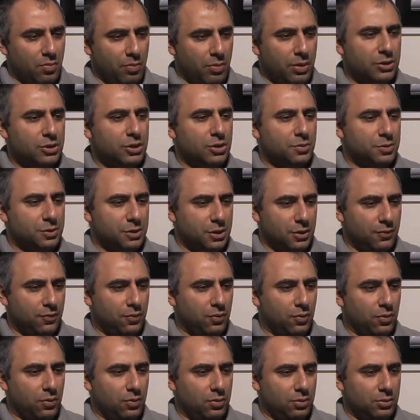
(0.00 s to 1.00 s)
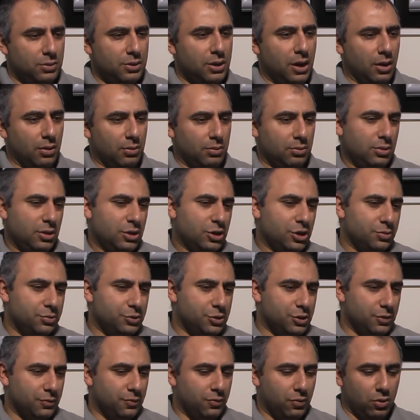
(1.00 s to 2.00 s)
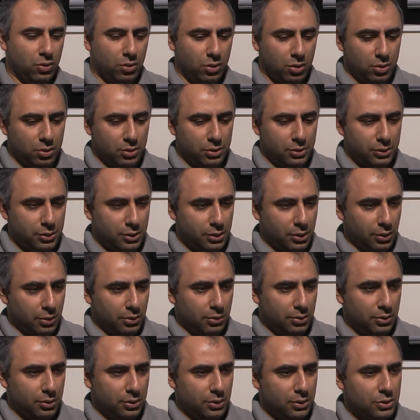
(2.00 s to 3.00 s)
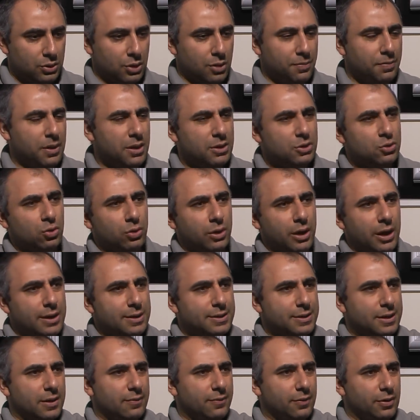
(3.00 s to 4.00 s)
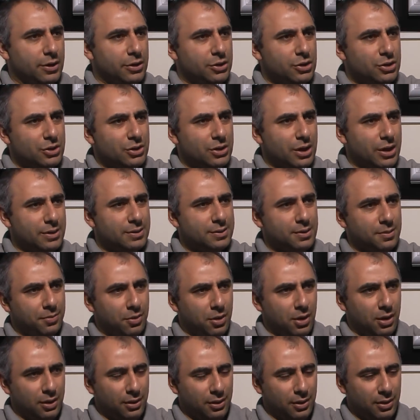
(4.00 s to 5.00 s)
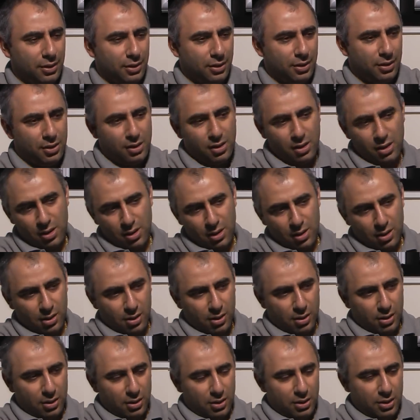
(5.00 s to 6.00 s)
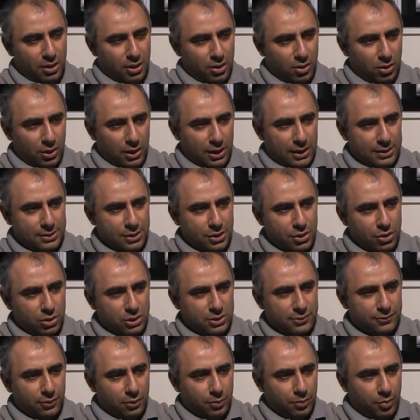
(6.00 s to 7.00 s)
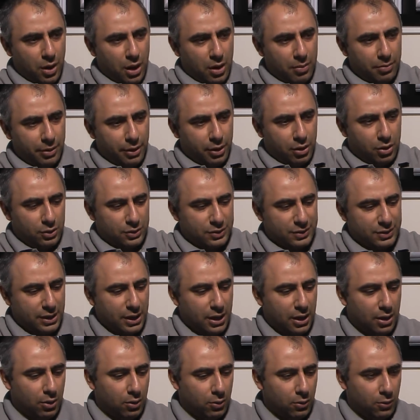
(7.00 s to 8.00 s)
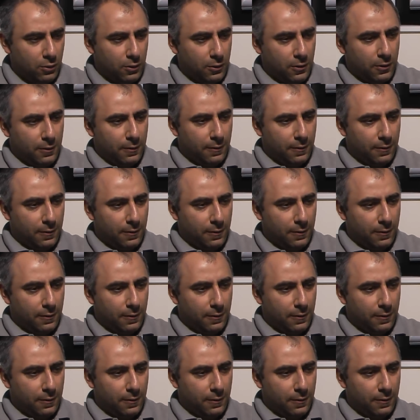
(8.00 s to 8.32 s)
bishop c4 yeah bishop g4 or you know so he plays rook a7 he just takes the pawn you know that's a useful pawn because now